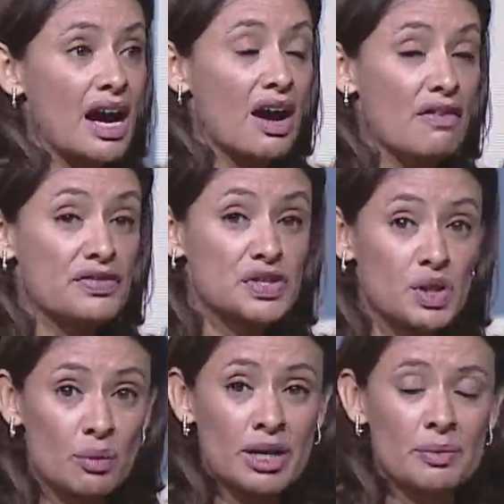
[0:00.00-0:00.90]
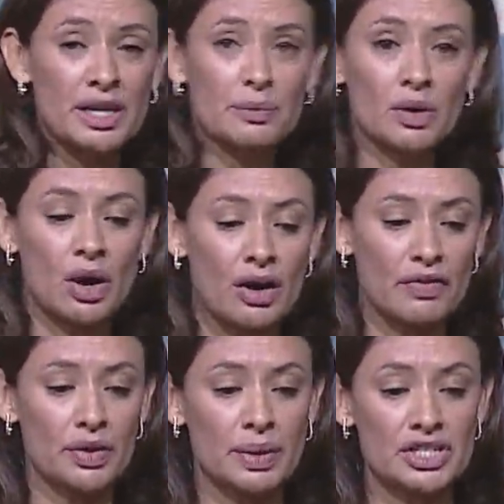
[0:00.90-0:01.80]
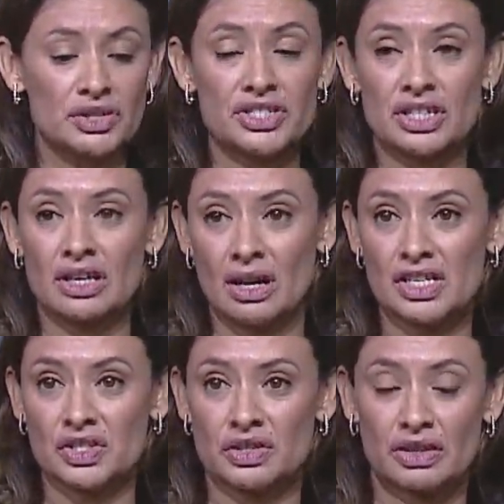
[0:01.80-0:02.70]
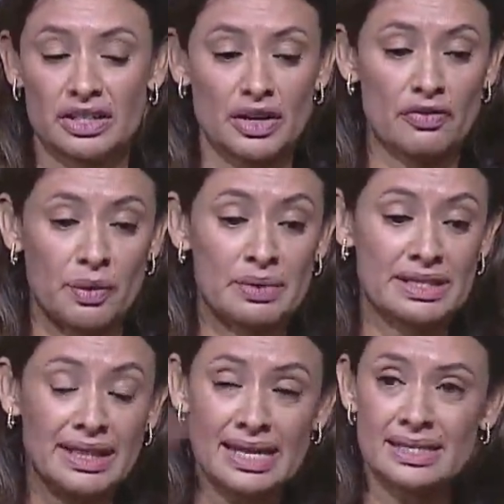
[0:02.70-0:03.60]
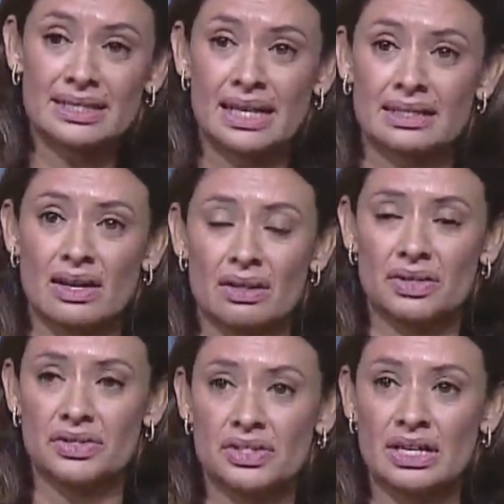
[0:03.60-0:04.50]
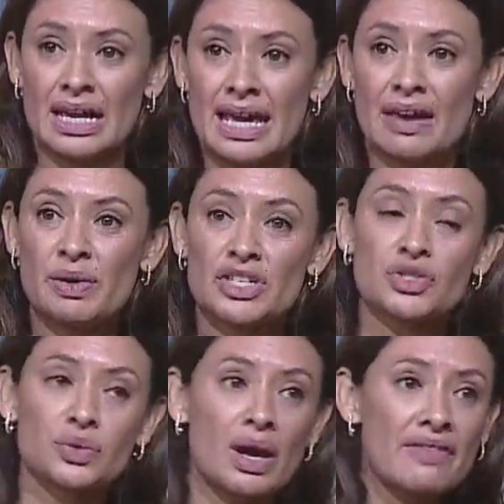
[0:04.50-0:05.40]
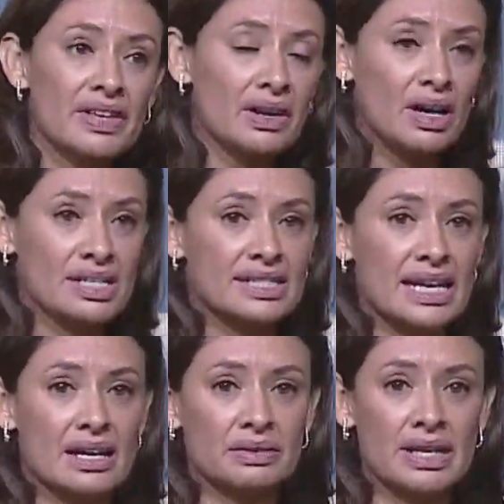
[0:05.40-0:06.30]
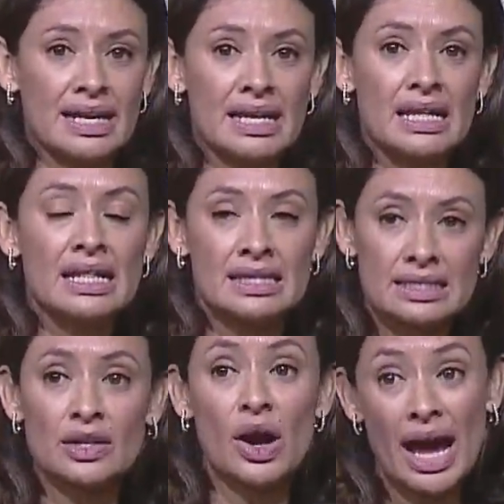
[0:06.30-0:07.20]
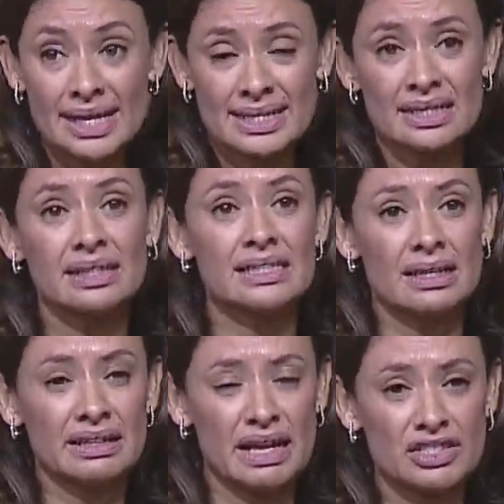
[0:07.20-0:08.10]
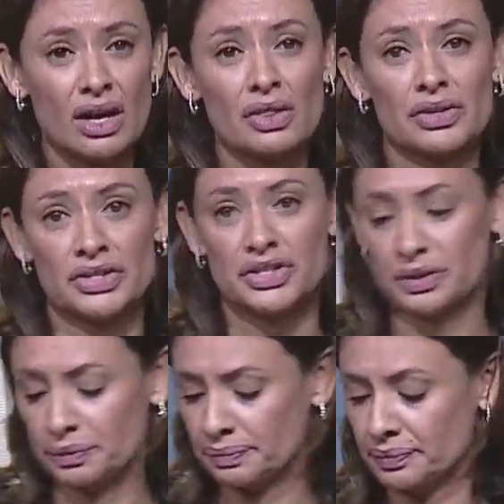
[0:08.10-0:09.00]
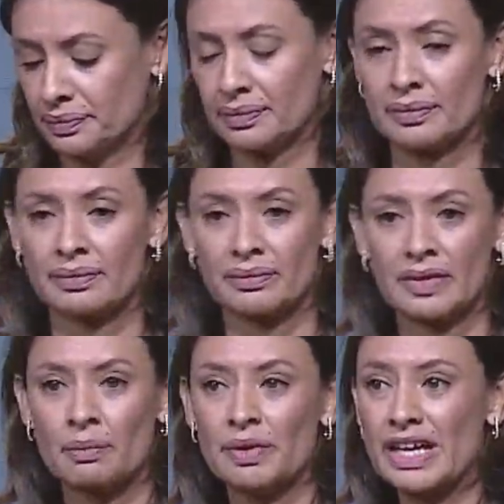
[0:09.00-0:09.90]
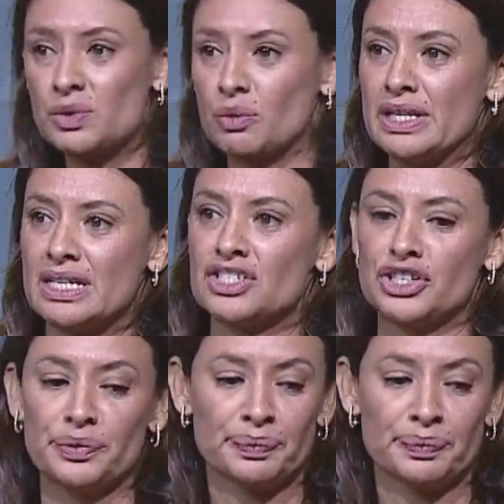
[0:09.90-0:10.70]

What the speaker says: of so many people, our voter registration costs can go from less than $10. We can drive the cost down to ideally $1 or $2. But that's where we need you.